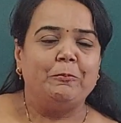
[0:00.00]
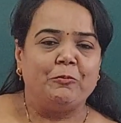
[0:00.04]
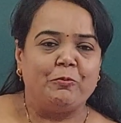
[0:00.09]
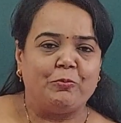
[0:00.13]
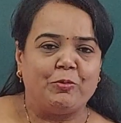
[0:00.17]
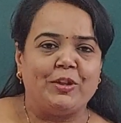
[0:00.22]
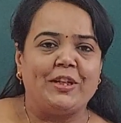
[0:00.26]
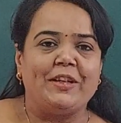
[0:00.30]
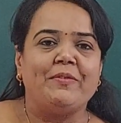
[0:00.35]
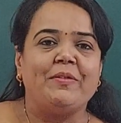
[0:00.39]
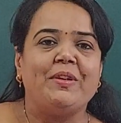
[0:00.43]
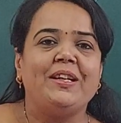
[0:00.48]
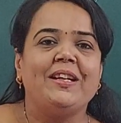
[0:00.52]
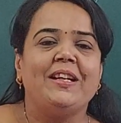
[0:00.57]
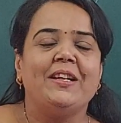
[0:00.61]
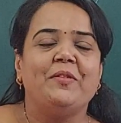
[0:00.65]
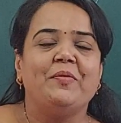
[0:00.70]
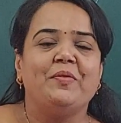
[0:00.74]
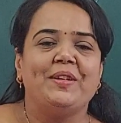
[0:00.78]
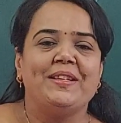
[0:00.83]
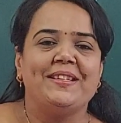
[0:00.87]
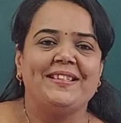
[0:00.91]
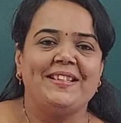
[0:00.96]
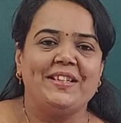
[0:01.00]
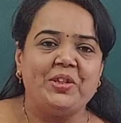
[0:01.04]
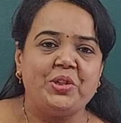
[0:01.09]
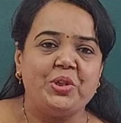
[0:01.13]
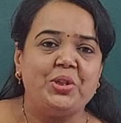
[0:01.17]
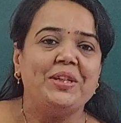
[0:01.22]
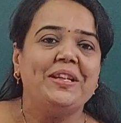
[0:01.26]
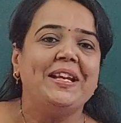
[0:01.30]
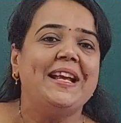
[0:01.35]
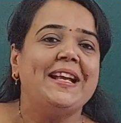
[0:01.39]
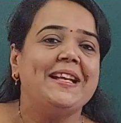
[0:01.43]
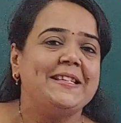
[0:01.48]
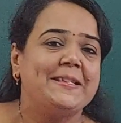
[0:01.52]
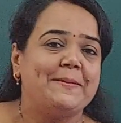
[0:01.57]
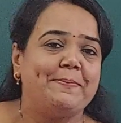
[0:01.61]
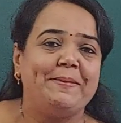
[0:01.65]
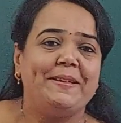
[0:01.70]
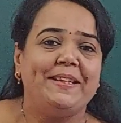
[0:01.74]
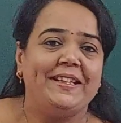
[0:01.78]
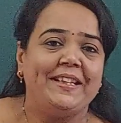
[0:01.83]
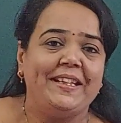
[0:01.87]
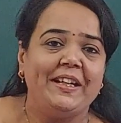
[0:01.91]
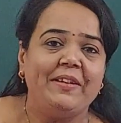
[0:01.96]
Whatever conversation has
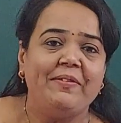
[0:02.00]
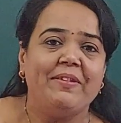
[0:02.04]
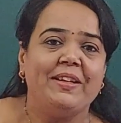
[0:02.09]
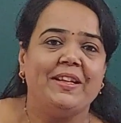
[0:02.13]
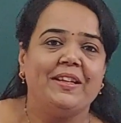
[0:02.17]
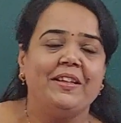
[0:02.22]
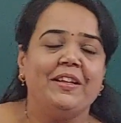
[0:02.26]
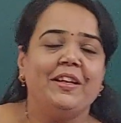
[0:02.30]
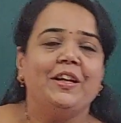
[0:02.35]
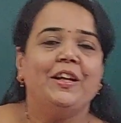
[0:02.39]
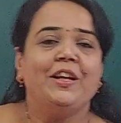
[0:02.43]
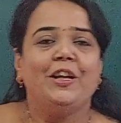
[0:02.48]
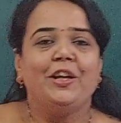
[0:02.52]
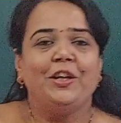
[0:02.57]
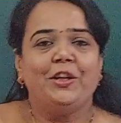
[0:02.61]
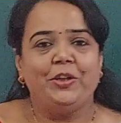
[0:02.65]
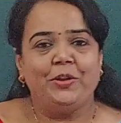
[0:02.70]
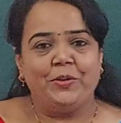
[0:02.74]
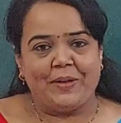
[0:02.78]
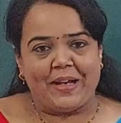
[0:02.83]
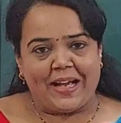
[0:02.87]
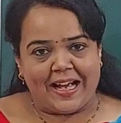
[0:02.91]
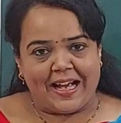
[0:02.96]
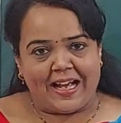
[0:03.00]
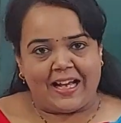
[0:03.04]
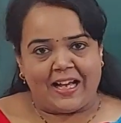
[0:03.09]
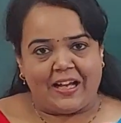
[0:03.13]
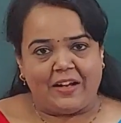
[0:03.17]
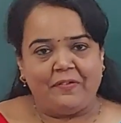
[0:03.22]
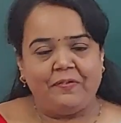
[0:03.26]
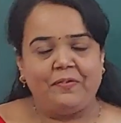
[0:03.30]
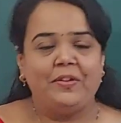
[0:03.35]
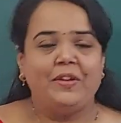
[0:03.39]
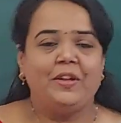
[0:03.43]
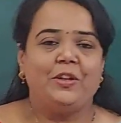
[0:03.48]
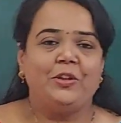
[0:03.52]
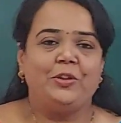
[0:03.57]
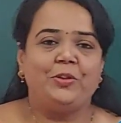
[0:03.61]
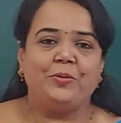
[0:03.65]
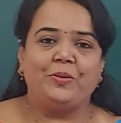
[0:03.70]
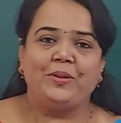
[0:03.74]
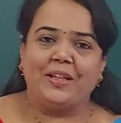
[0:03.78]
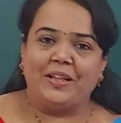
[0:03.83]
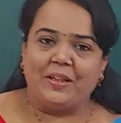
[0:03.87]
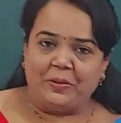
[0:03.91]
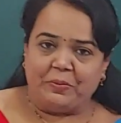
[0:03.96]
been given, you have to
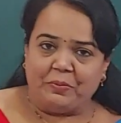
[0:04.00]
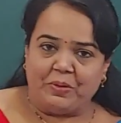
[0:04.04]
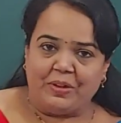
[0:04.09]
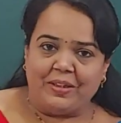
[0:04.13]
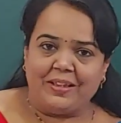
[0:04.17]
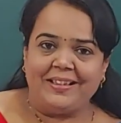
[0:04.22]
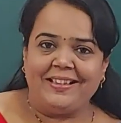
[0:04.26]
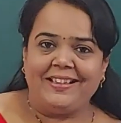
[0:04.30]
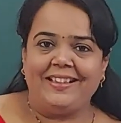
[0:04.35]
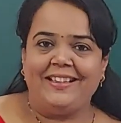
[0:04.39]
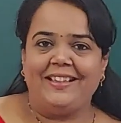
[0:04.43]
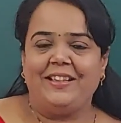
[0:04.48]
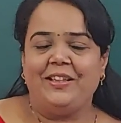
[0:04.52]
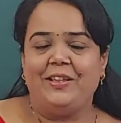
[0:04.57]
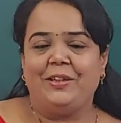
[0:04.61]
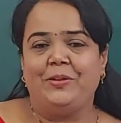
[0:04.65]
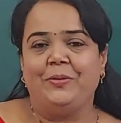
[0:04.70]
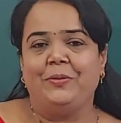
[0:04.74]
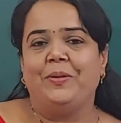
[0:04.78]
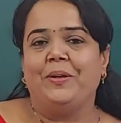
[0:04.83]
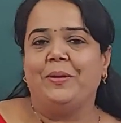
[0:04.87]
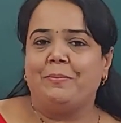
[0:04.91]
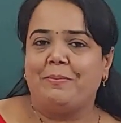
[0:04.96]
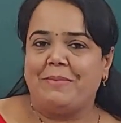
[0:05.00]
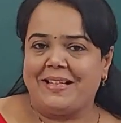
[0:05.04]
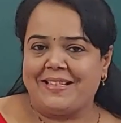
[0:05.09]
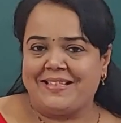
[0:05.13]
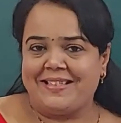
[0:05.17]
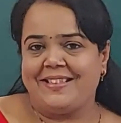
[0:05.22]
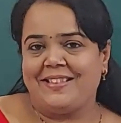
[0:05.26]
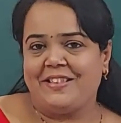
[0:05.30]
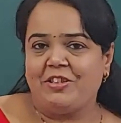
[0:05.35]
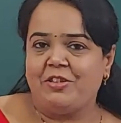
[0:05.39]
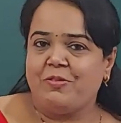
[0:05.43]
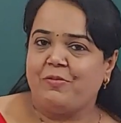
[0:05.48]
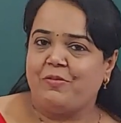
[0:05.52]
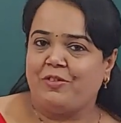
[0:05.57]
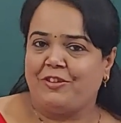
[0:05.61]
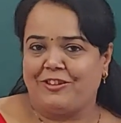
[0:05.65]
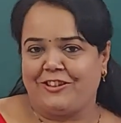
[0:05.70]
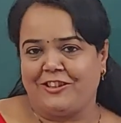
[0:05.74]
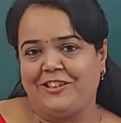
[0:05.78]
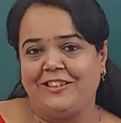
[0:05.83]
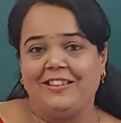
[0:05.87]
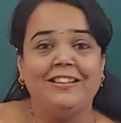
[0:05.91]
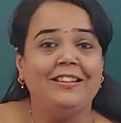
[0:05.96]
convert into a message for
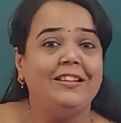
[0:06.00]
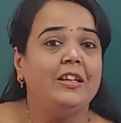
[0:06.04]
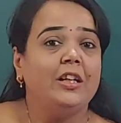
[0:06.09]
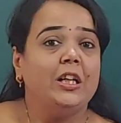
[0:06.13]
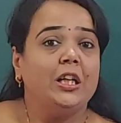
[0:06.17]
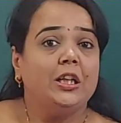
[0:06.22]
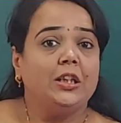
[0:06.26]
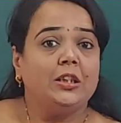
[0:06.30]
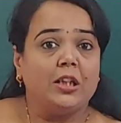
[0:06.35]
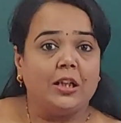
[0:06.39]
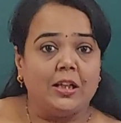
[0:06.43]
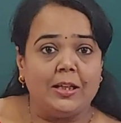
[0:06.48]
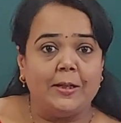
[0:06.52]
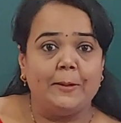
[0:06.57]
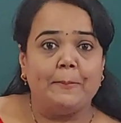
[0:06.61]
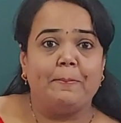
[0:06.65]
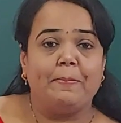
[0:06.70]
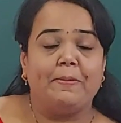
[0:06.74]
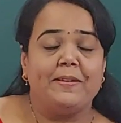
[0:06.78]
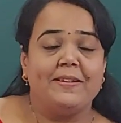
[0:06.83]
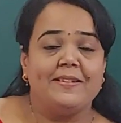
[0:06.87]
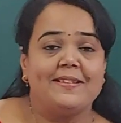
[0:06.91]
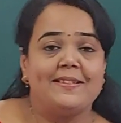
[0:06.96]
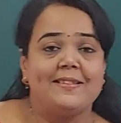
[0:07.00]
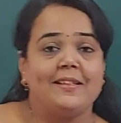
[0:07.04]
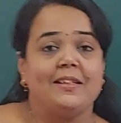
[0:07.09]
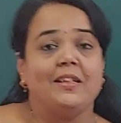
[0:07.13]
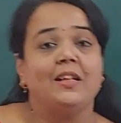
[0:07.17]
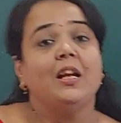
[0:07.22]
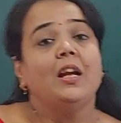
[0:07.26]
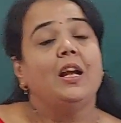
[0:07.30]
the third person.